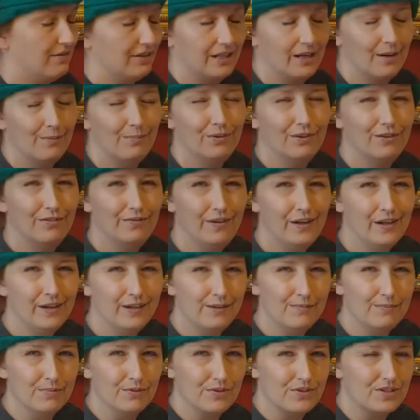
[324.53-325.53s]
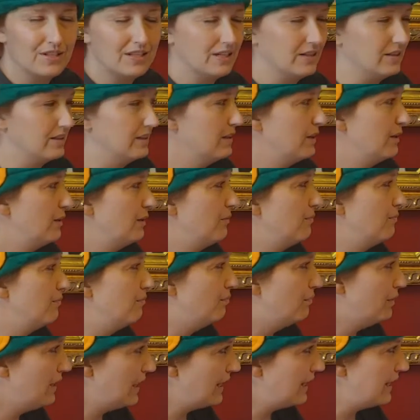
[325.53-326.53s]
a couple of variables here,
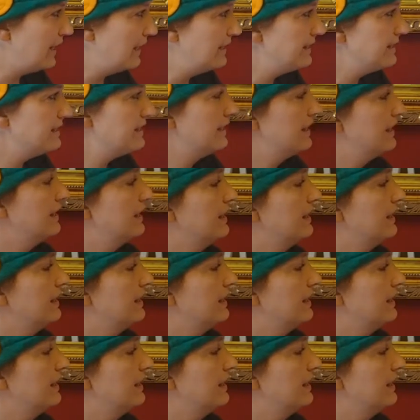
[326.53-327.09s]
but